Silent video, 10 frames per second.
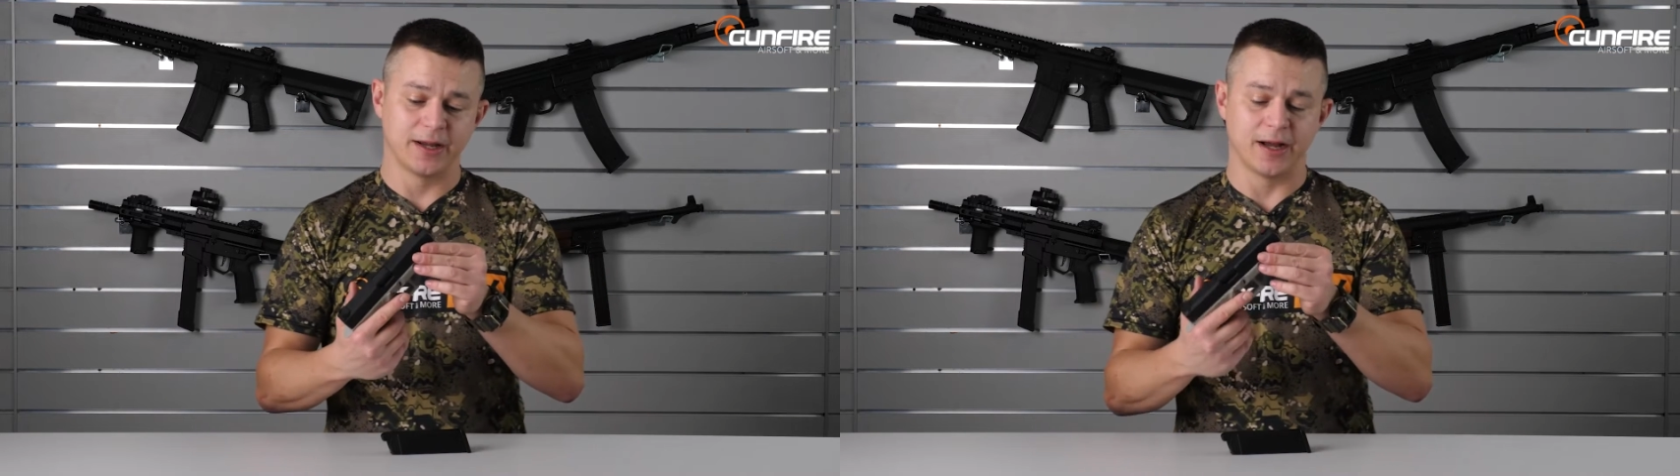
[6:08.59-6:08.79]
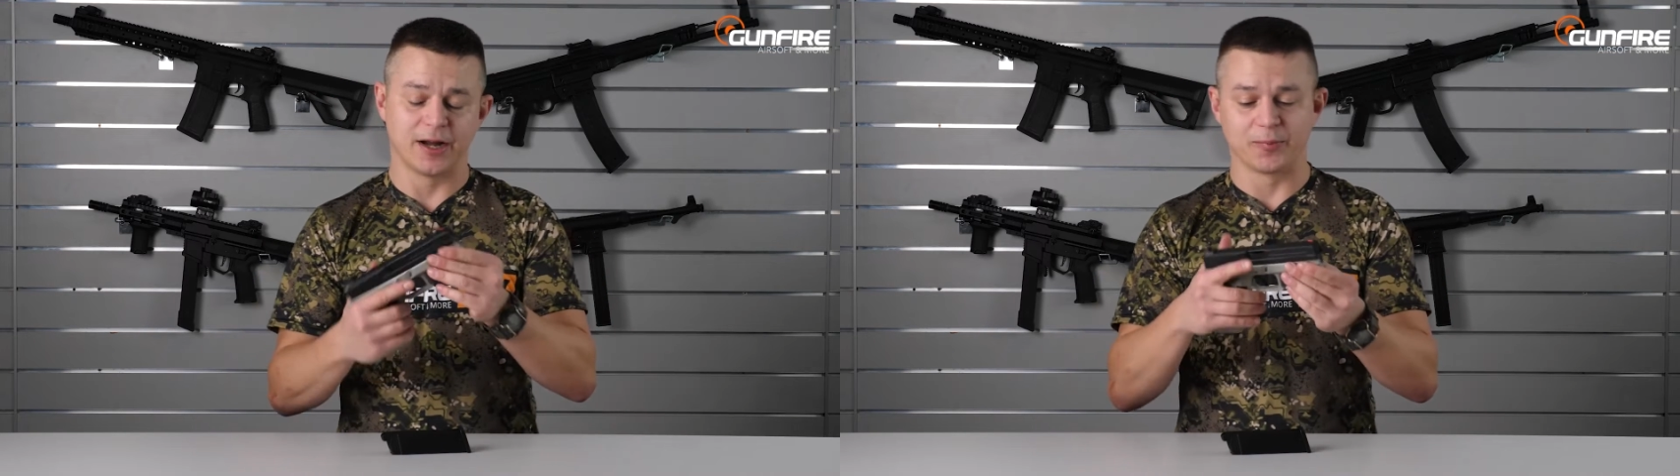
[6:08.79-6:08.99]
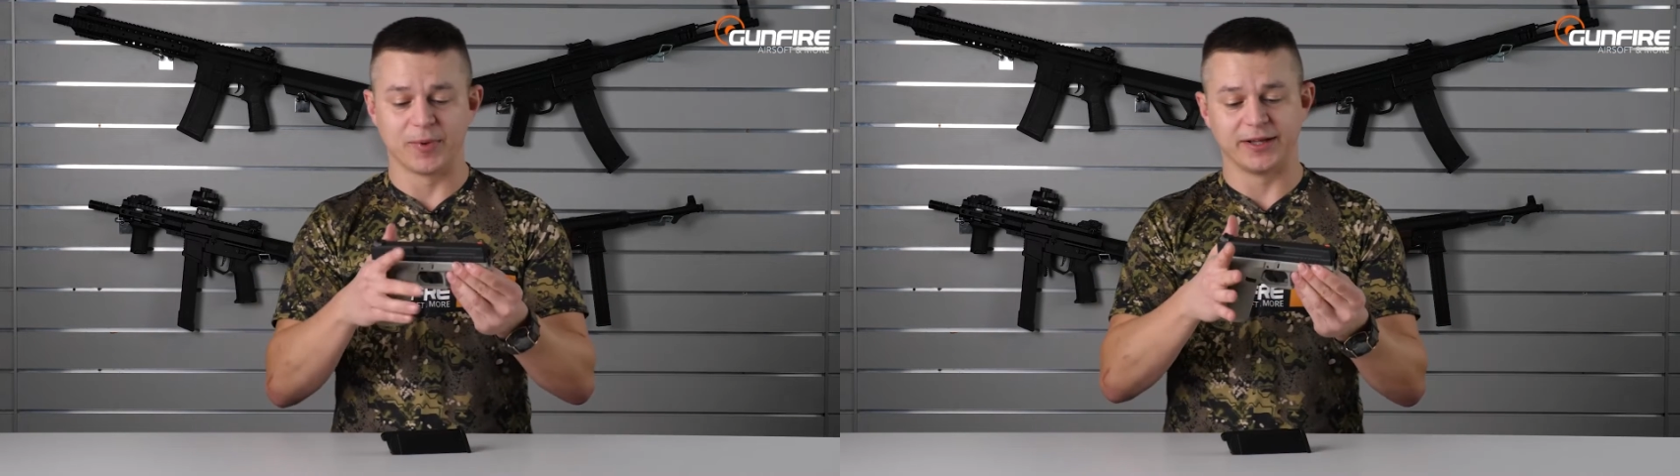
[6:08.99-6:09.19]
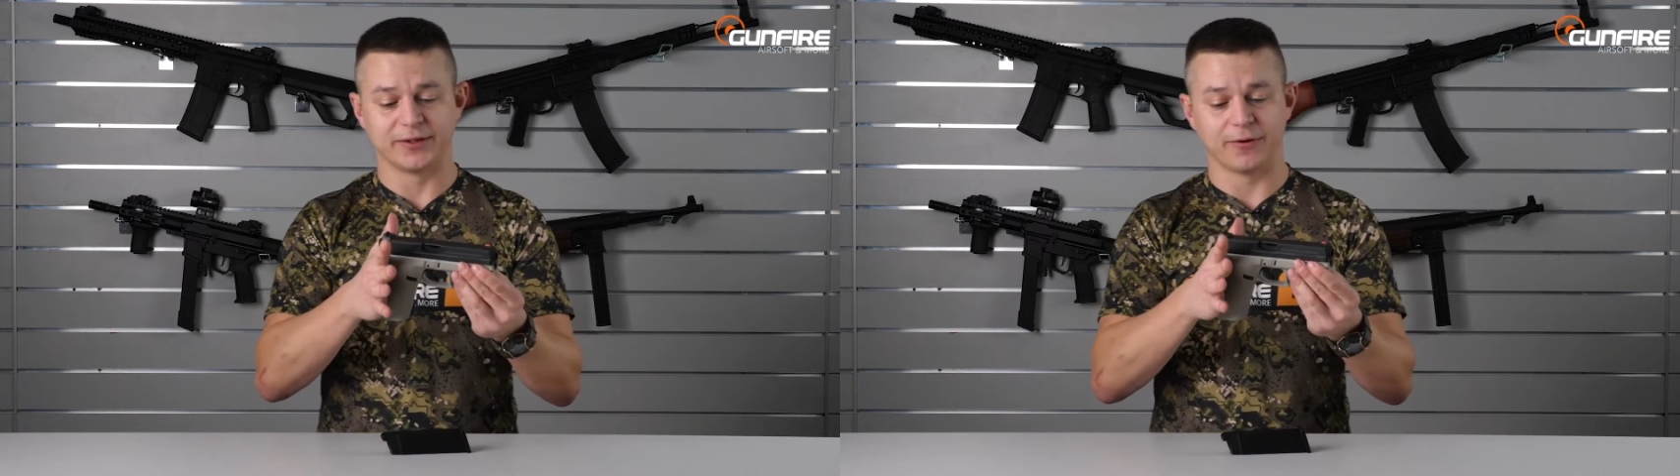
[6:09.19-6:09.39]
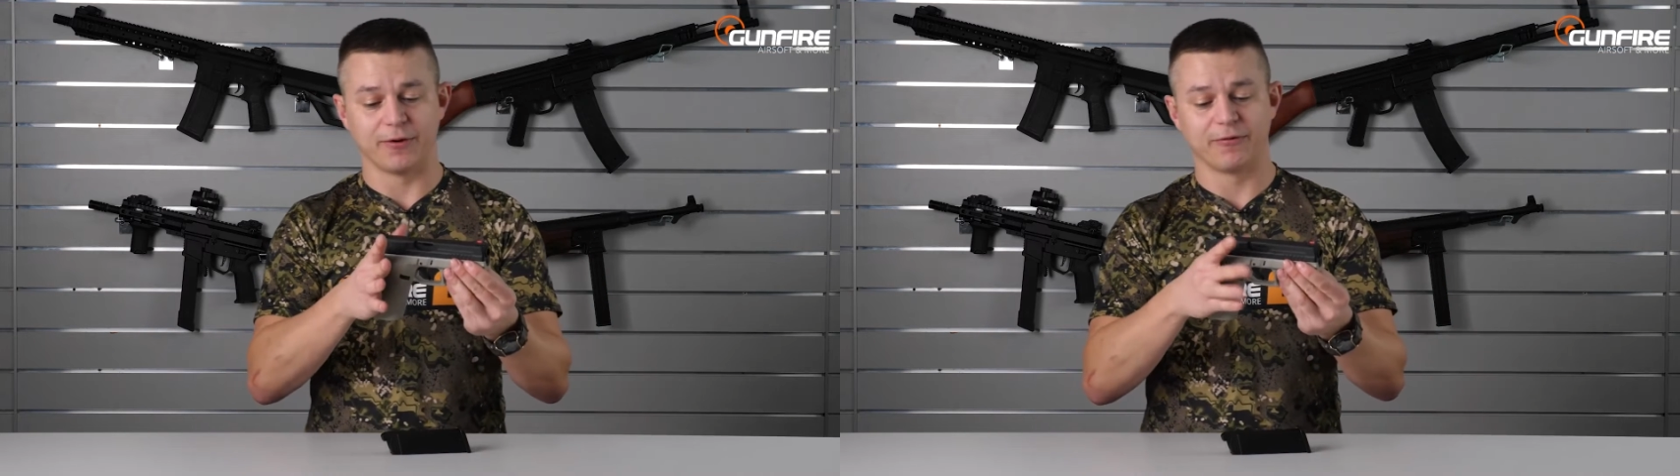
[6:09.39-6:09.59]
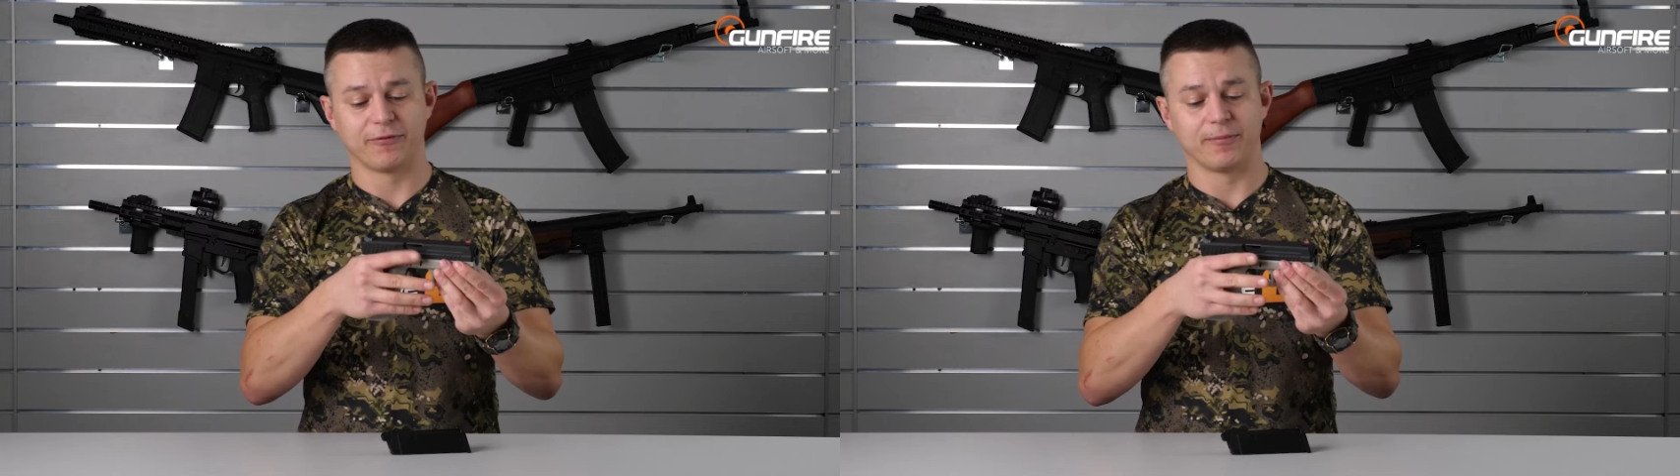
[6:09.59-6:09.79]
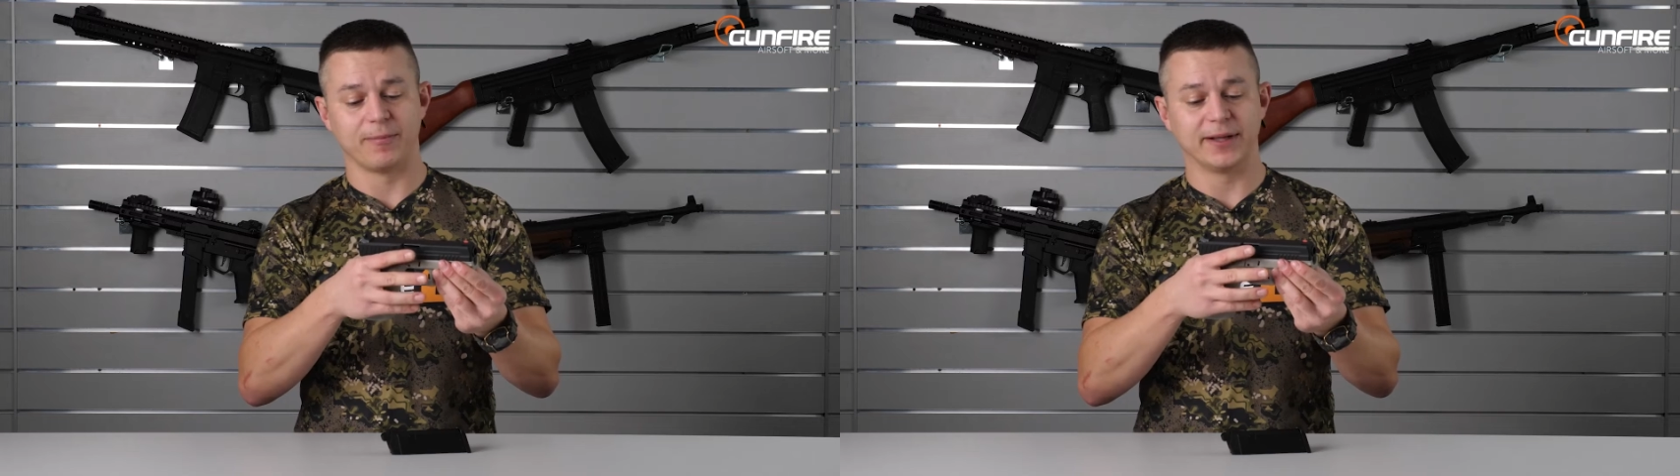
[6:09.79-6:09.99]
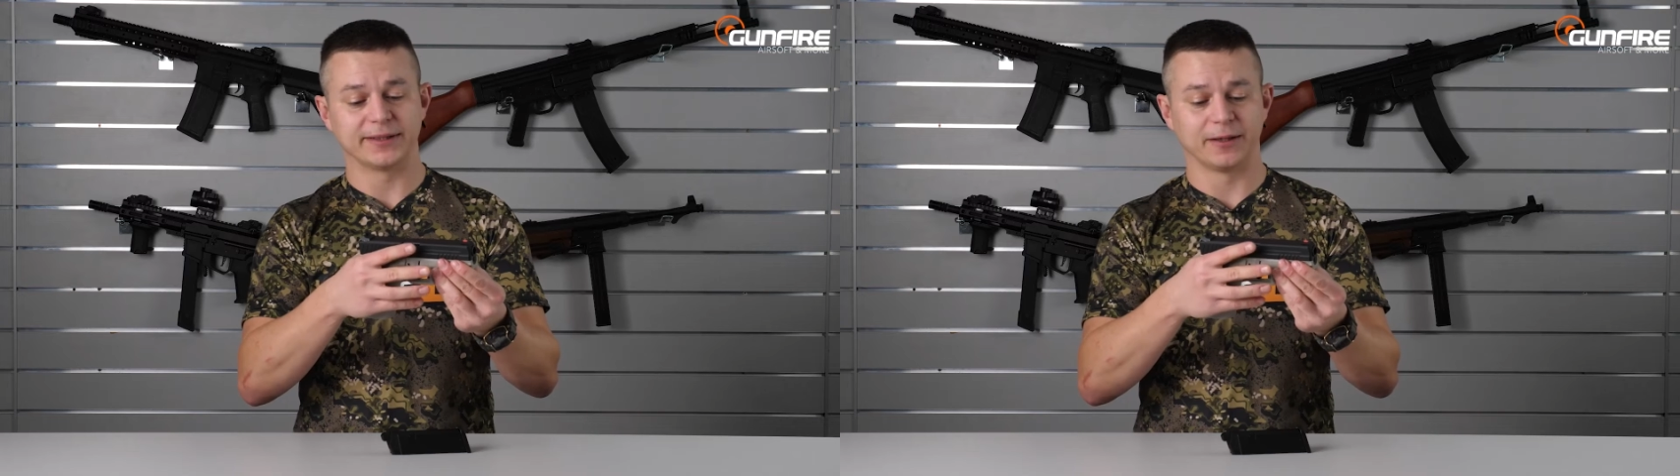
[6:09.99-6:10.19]
are made of
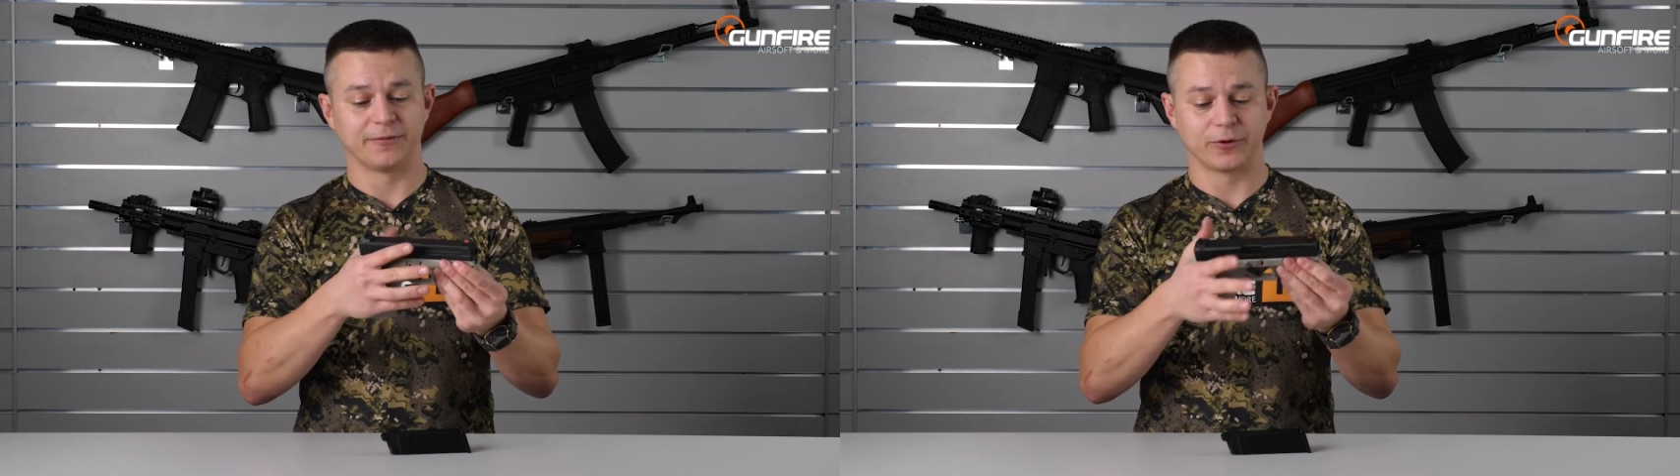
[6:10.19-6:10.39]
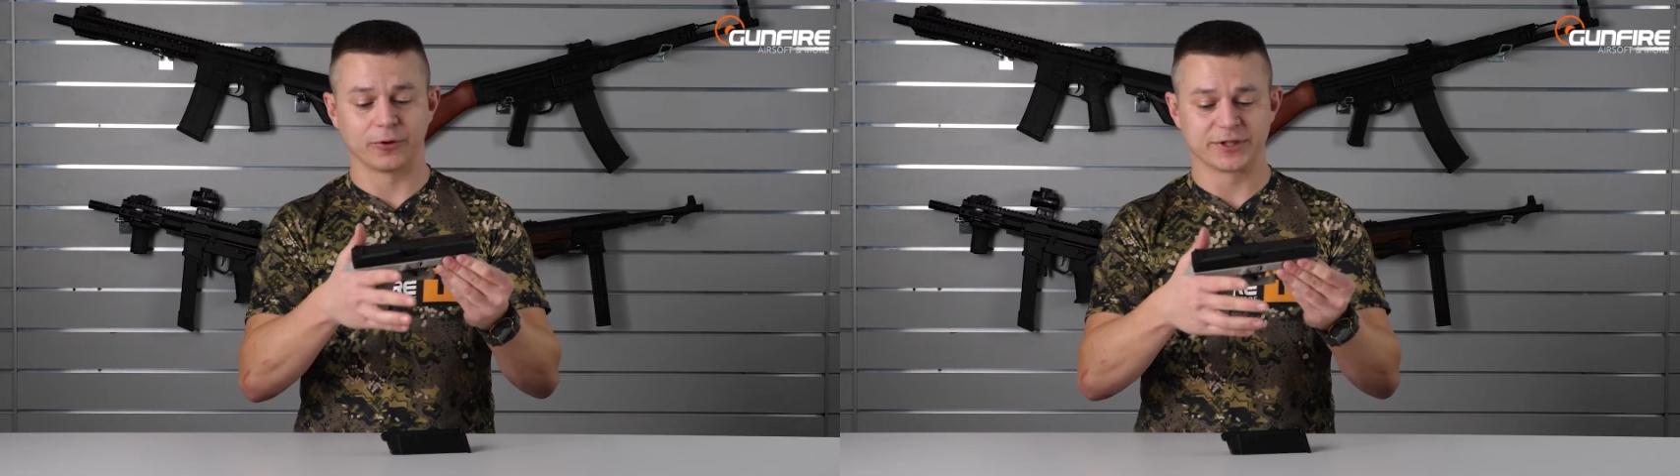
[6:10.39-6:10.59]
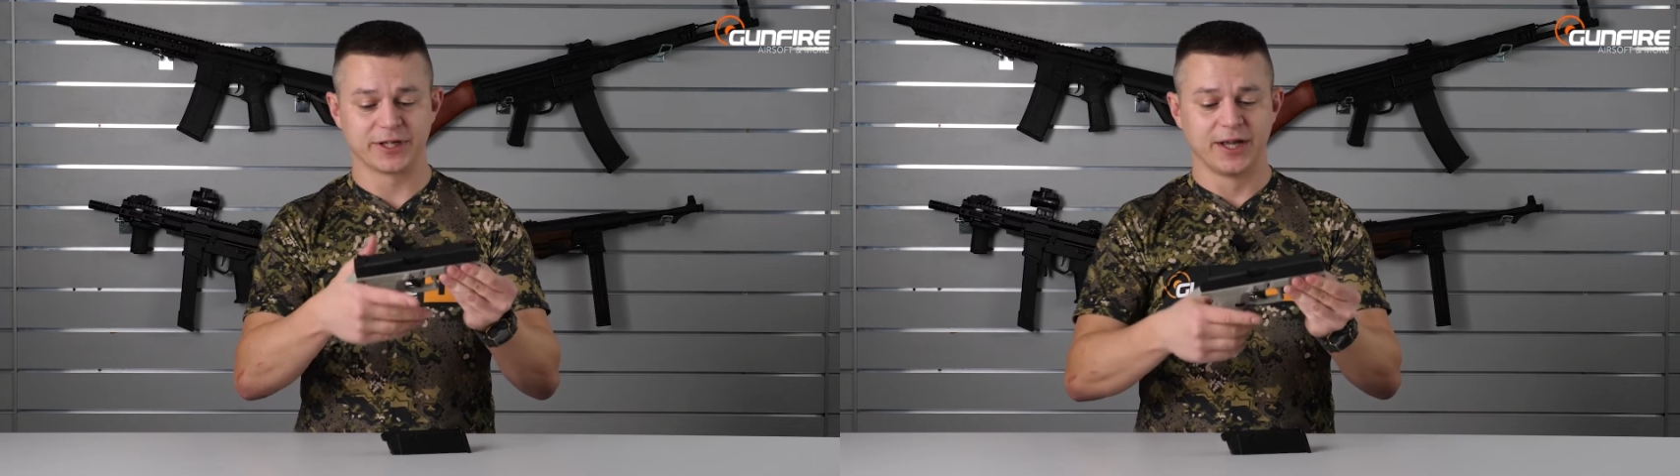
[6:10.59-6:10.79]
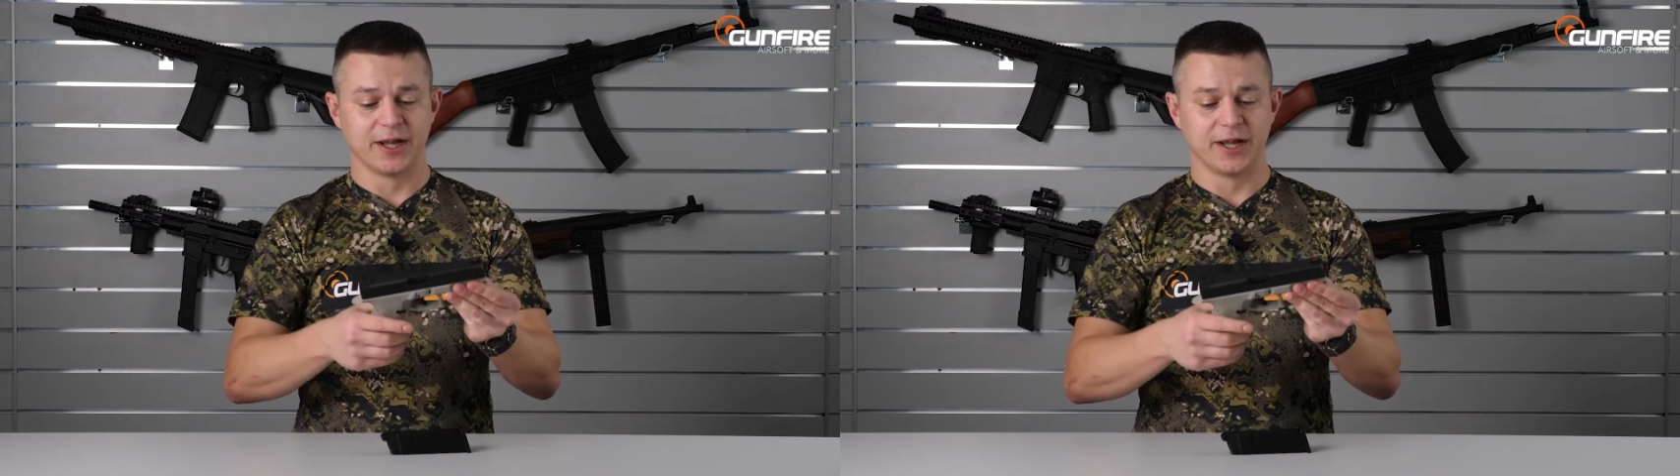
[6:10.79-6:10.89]
metal, of course.